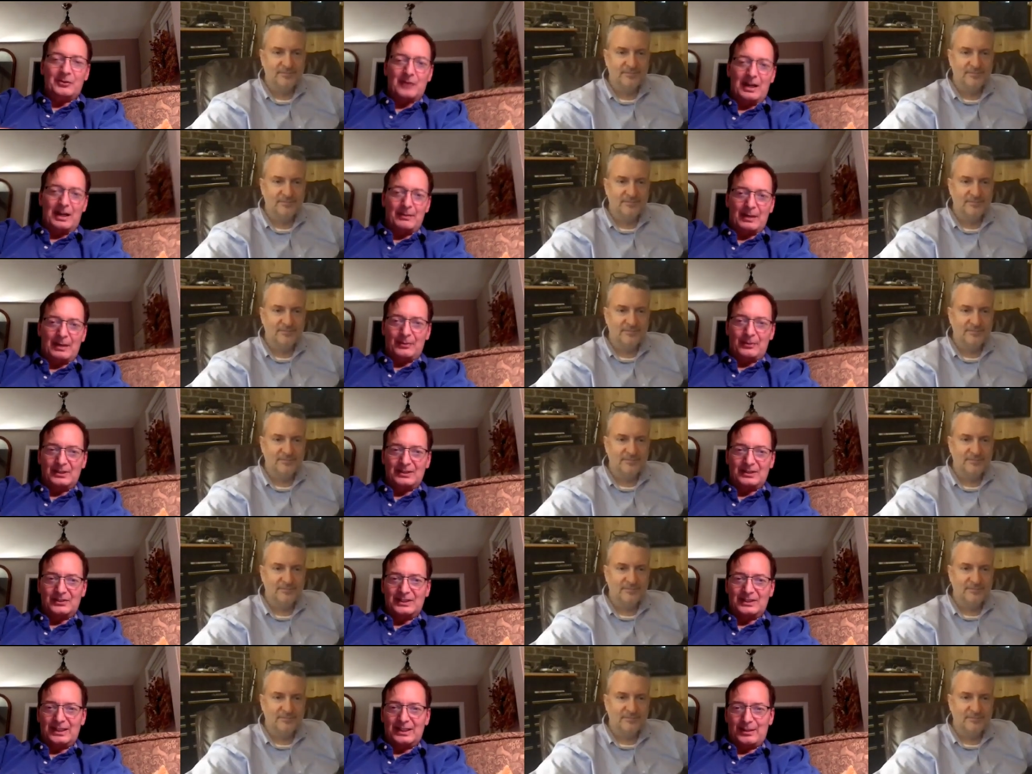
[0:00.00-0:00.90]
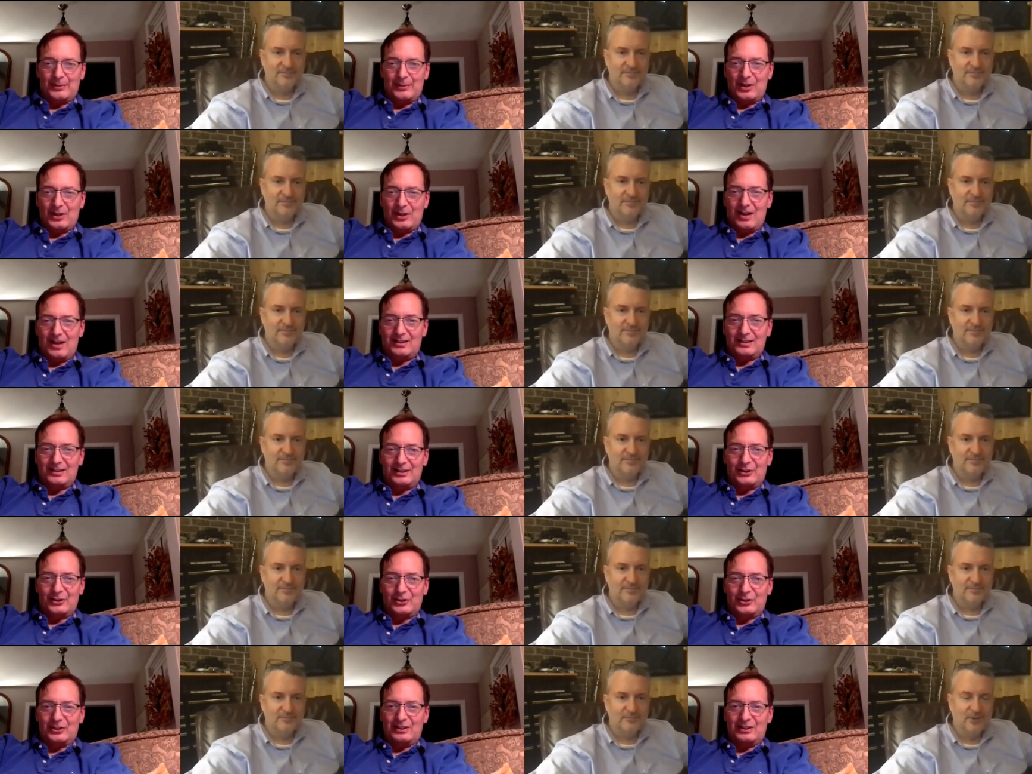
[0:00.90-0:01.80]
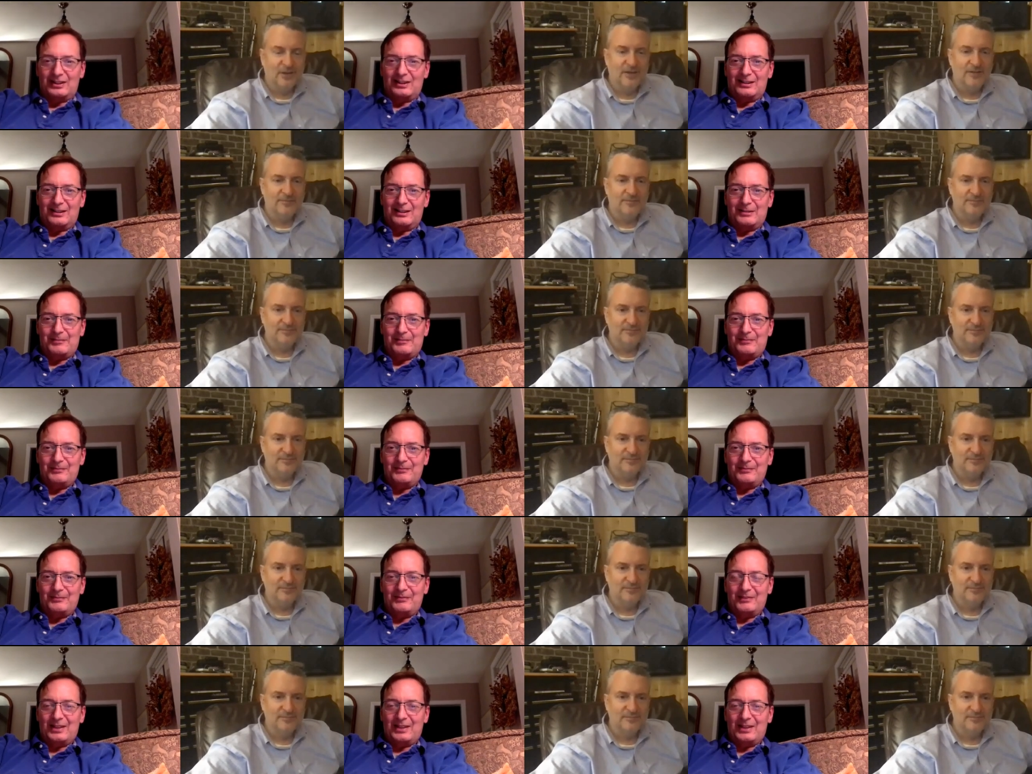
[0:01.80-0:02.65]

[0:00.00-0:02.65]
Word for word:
Speaker 1: memories of Salem College. Um, right.